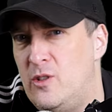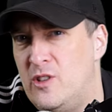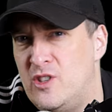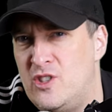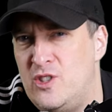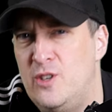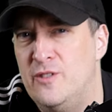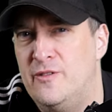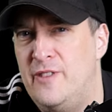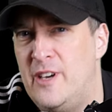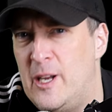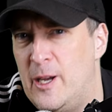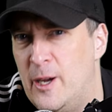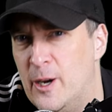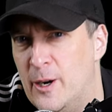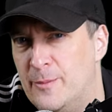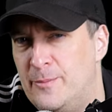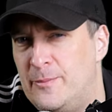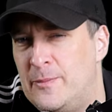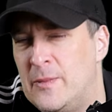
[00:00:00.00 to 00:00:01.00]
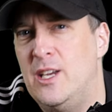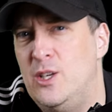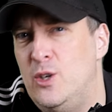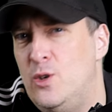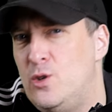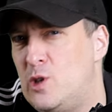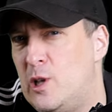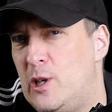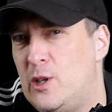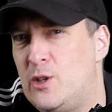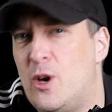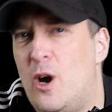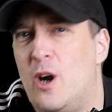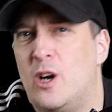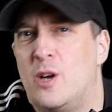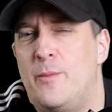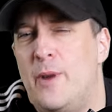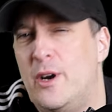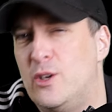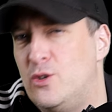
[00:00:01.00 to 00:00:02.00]
to this new video. I usually
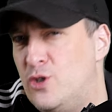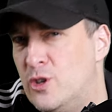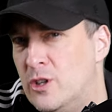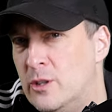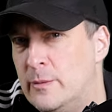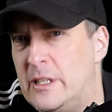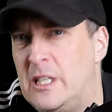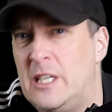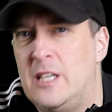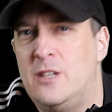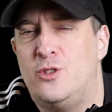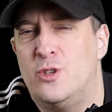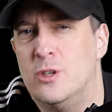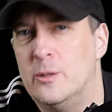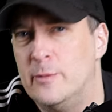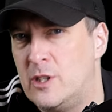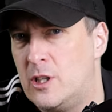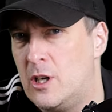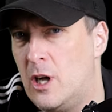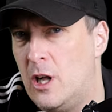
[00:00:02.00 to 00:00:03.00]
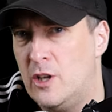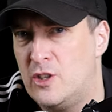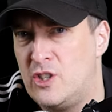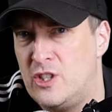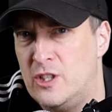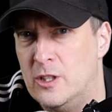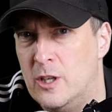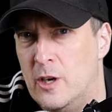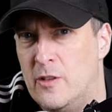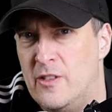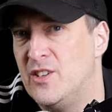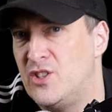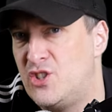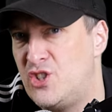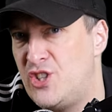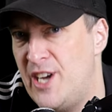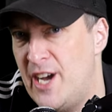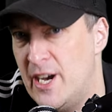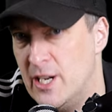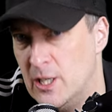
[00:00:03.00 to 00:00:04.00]
talk about Germany and German culture on this
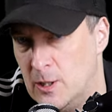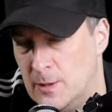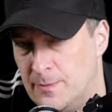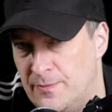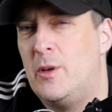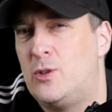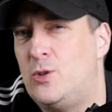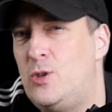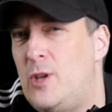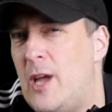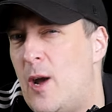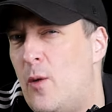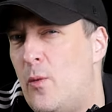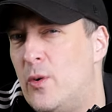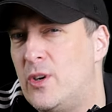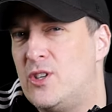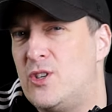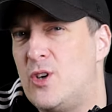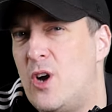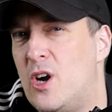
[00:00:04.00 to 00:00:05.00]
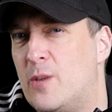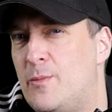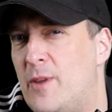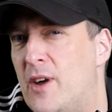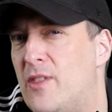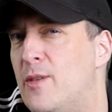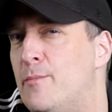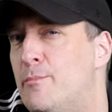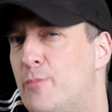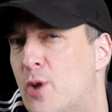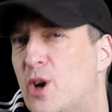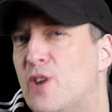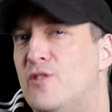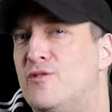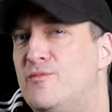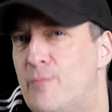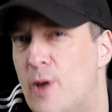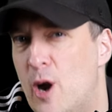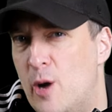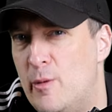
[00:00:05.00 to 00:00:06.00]
channel, but today I want to talk about the Book
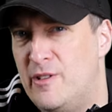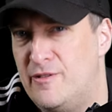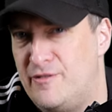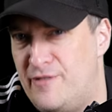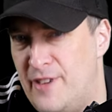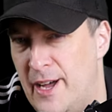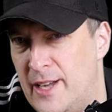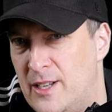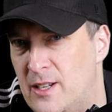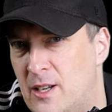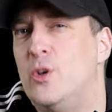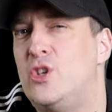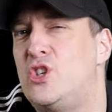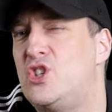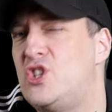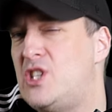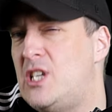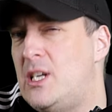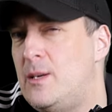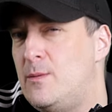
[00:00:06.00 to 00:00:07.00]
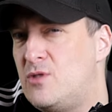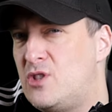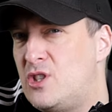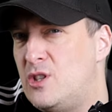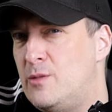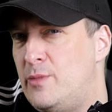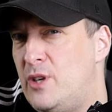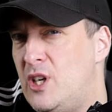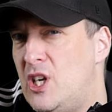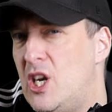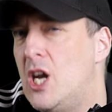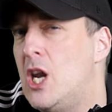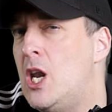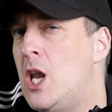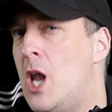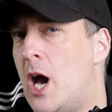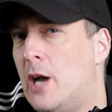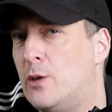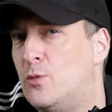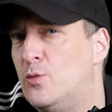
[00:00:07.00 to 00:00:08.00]
of Boba Fett, which seems to be
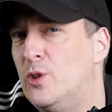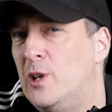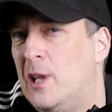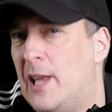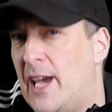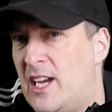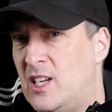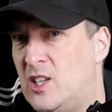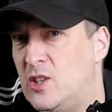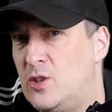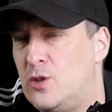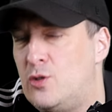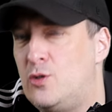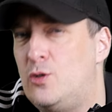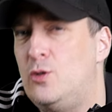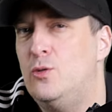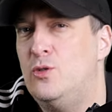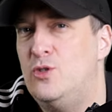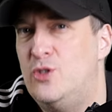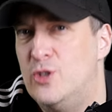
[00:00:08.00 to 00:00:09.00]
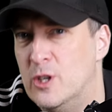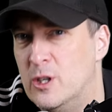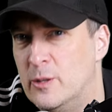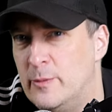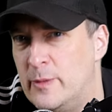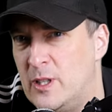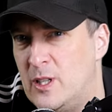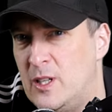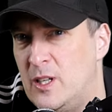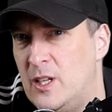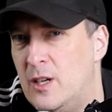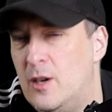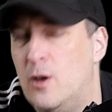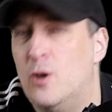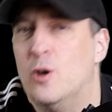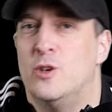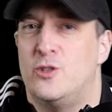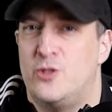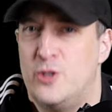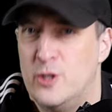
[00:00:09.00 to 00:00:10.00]
not related to Germany
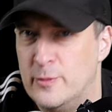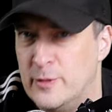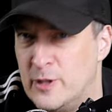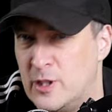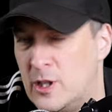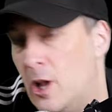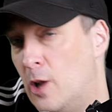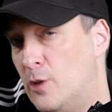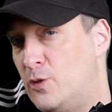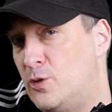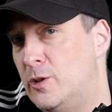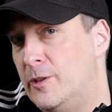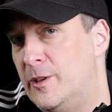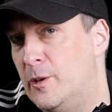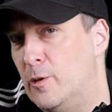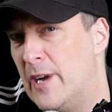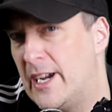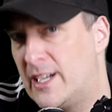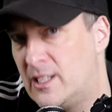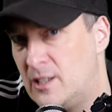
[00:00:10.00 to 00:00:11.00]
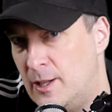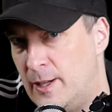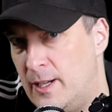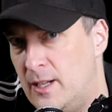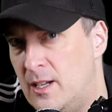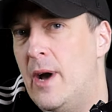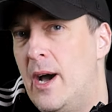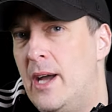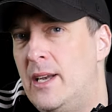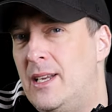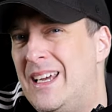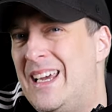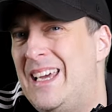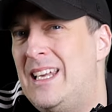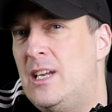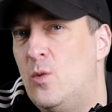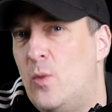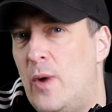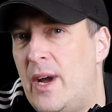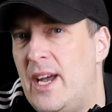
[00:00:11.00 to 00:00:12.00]
or German culture directly, but
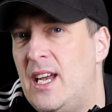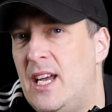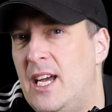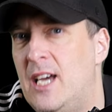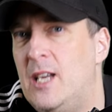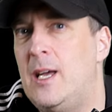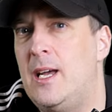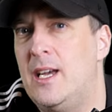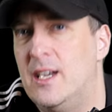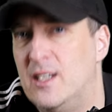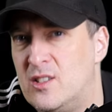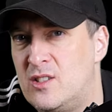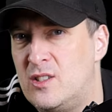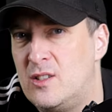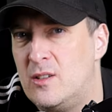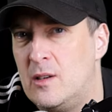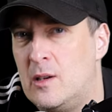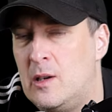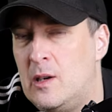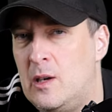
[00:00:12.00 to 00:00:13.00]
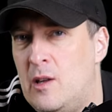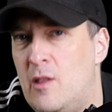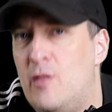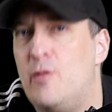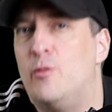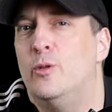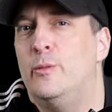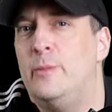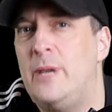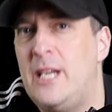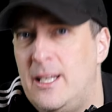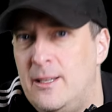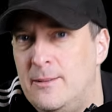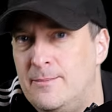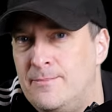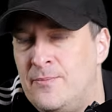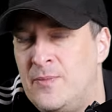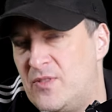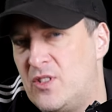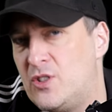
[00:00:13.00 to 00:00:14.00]
in a way it is, through
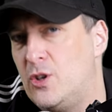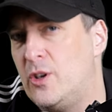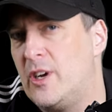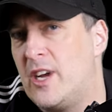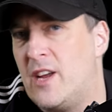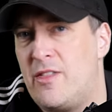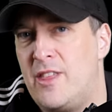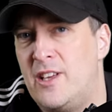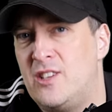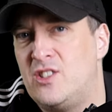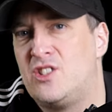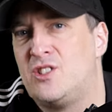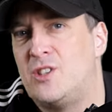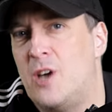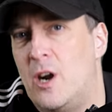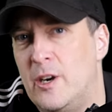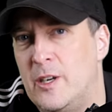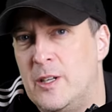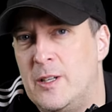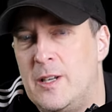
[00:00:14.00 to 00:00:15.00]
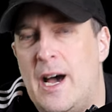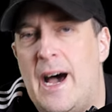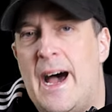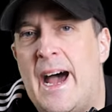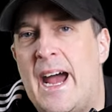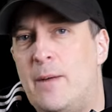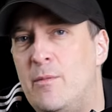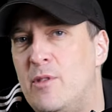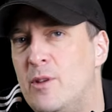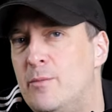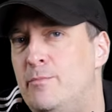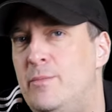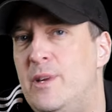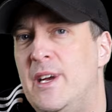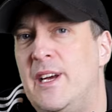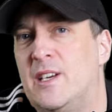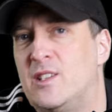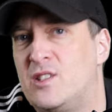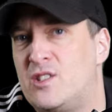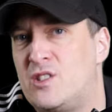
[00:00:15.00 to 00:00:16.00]
me. So to get things started, I am the
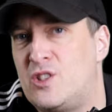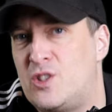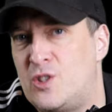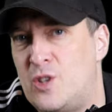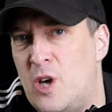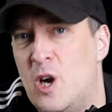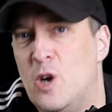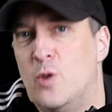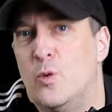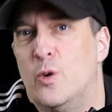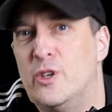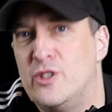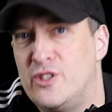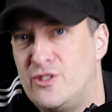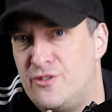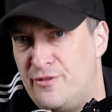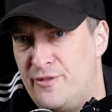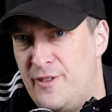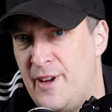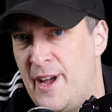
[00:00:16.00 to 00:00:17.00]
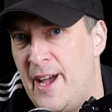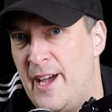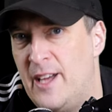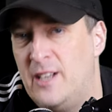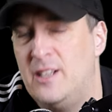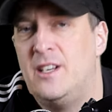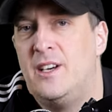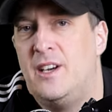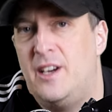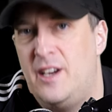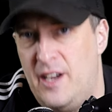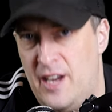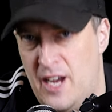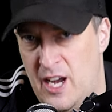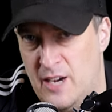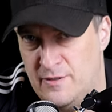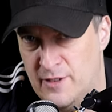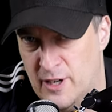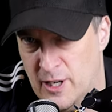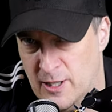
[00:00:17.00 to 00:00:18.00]
biggest Star Wars fan
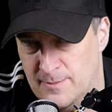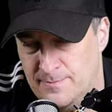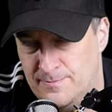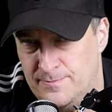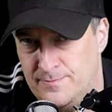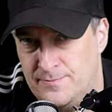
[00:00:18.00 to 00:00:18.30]
ever.